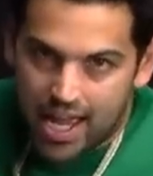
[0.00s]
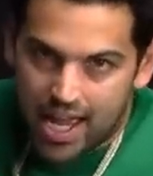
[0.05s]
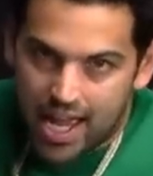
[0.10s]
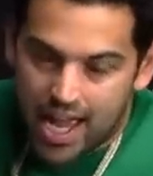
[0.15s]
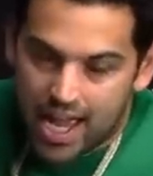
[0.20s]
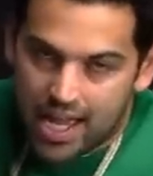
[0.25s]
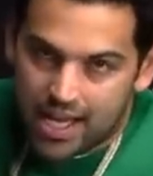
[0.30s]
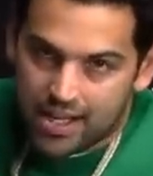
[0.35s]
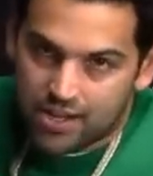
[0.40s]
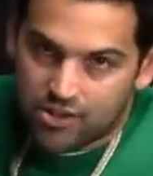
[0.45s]

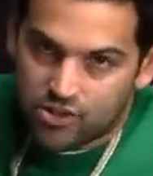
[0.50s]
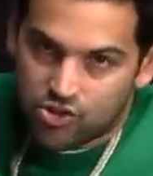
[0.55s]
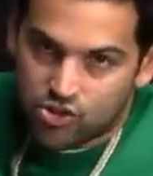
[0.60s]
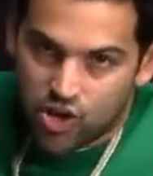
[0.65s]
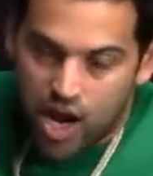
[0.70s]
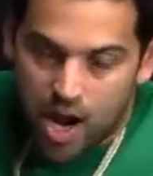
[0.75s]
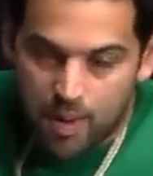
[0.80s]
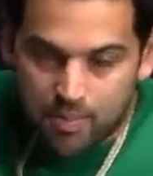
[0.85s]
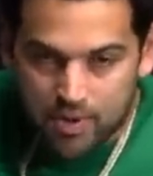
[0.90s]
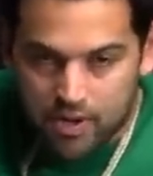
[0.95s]
and
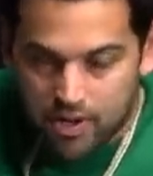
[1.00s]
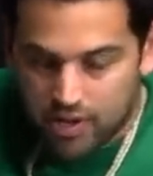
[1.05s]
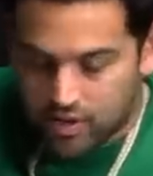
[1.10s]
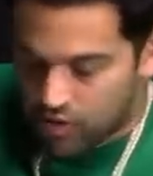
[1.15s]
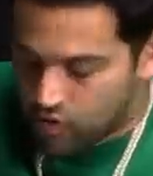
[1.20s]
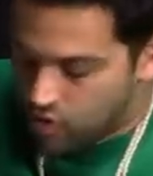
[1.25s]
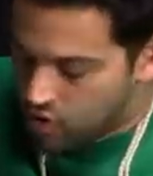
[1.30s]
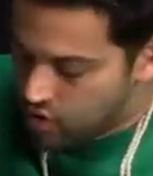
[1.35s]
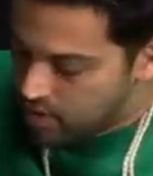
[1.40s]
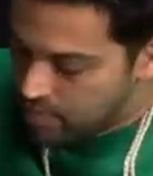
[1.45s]
drop in on the
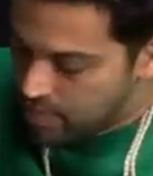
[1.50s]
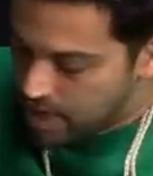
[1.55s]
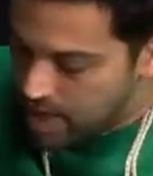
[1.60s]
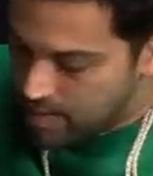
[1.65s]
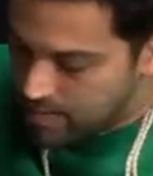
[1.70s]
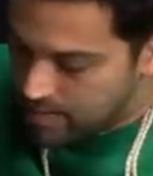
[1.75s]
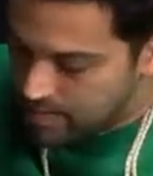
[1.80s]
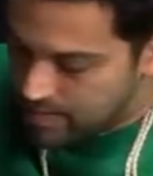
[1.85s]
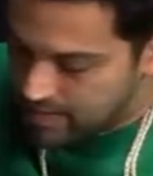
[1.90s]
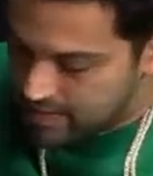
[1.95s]
quarter
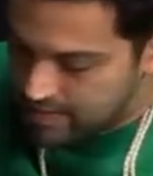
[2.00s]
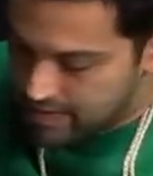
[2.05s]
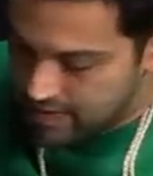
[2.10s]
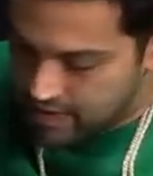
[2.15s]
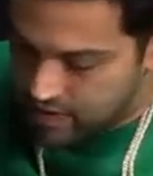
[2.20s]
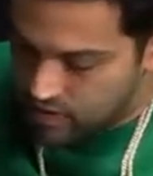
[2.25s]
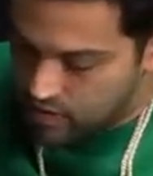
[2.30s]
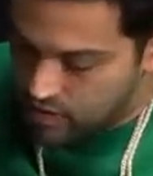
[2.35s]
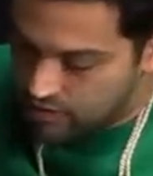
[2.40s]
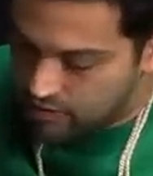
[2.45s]
pipe,
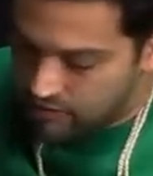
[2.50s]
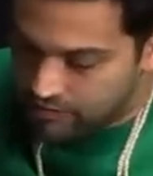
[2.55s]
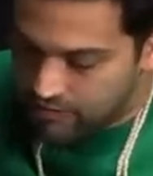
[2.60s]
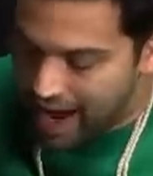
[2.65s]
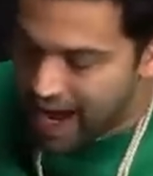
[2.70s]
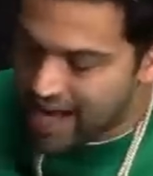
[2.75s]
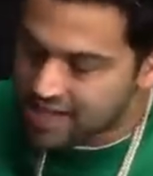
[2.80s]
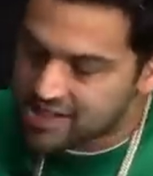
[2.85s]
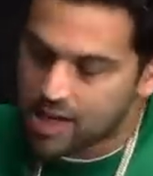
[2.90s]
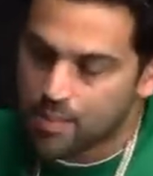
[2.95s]
go as
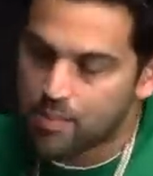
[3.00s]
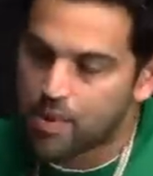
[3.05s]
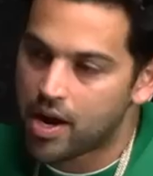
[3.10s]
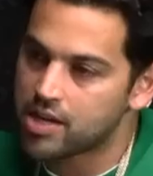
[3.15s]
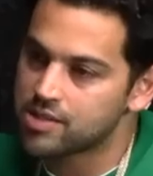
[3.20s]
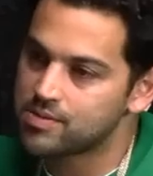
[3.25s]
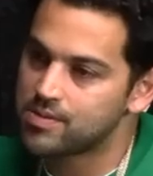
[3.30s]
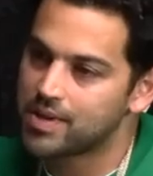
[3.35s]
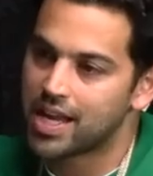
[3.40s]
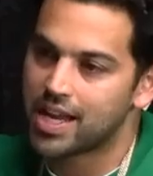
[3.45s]
fast as I
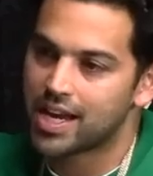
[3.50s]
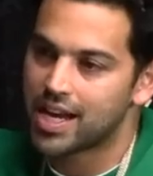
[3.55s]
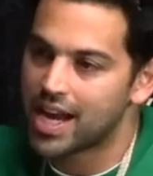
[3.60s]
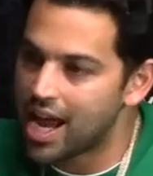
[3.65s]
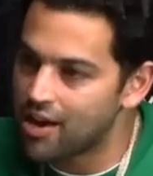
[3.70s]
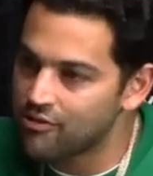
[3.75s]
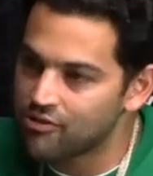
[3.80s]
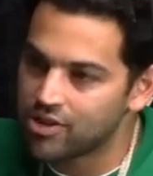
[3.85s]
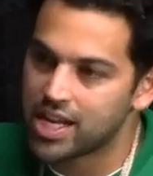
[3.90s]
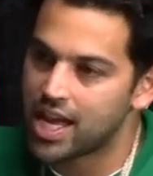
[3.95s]
possibly can, and
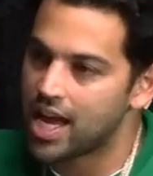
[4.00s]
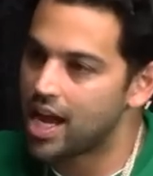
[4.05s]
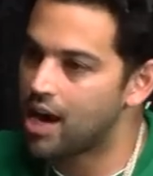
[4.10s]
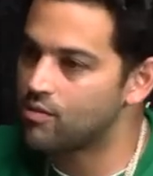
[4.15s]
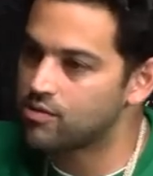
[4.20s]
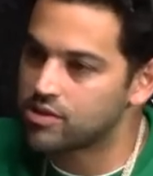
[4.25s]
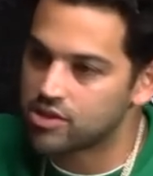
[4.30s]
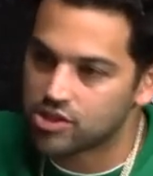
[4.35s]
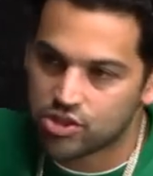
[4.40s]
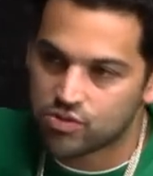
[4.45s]
every day I
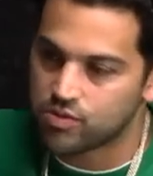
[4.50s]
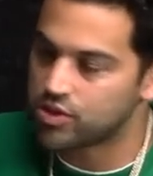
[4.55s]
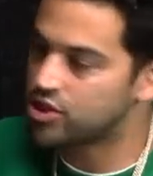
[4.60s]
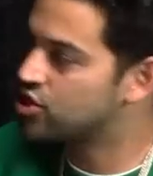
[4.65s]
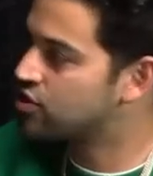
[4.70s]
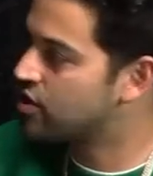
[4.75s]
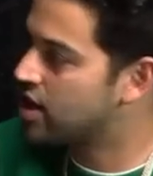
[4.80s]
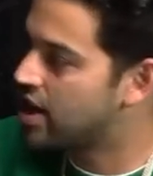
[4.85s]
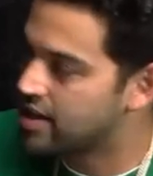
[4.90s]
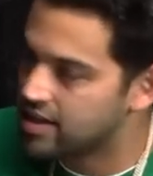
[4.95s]
would just switch
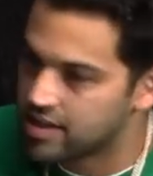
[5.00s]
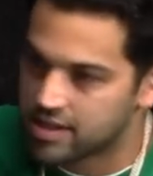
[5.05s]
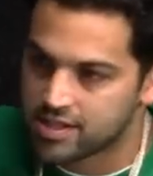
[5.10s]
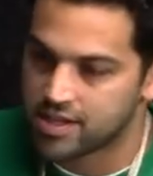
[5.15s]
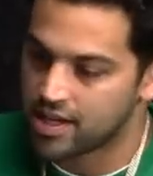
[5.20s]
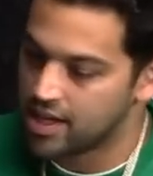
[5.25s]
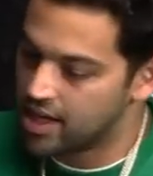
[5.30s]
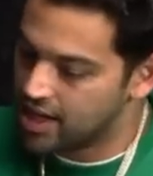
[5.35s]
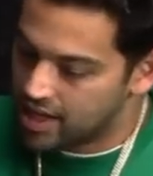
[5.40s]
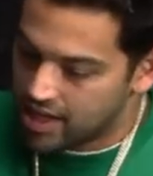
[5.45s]
trade this.
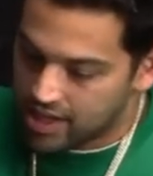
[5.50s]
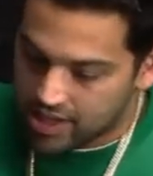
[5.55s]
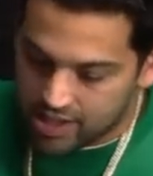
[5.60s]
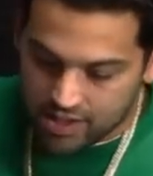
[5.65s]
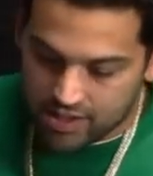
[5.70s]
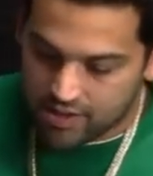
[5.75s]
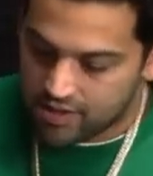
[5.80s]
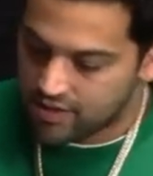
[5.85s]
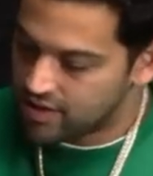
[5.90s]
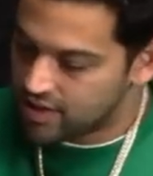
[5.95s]

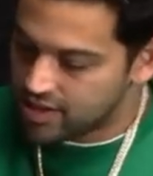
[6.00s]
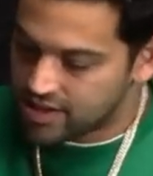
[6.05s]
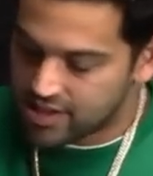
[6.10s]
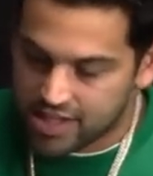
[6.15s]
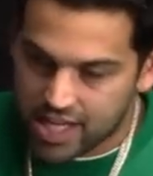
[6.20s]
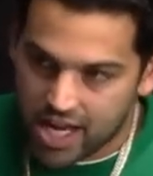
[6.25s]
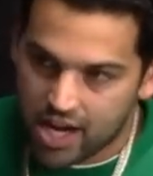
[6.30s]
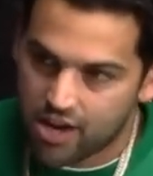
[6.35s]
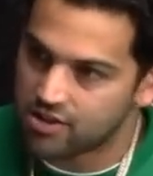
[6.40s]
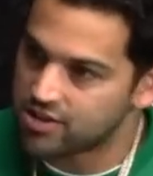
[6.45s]
See,
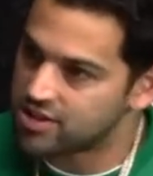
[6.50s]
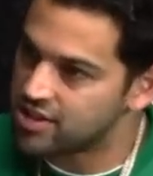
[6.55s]
stairs